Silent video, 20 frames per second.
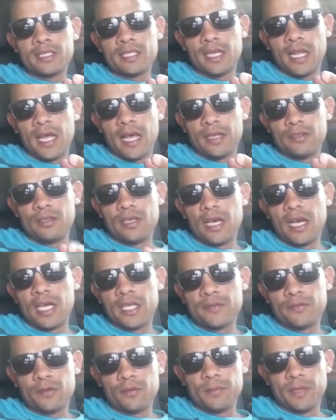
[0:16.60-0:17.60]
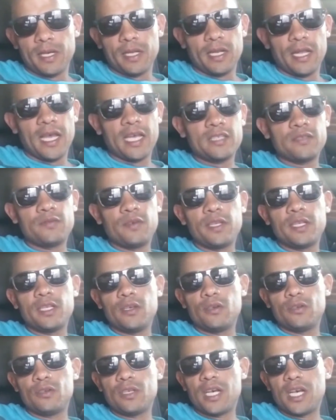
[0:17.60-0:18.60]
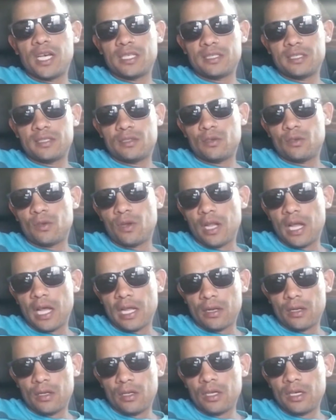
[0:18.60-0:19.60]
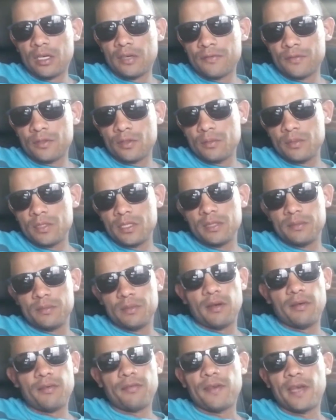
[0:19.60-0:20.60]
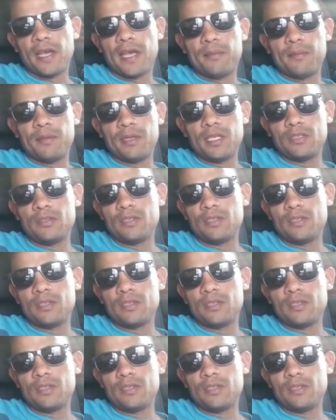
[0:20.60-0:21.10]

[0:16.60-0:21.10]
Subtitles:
a lot, you guys, for my last video. You guys showed a lot of love to me, my family.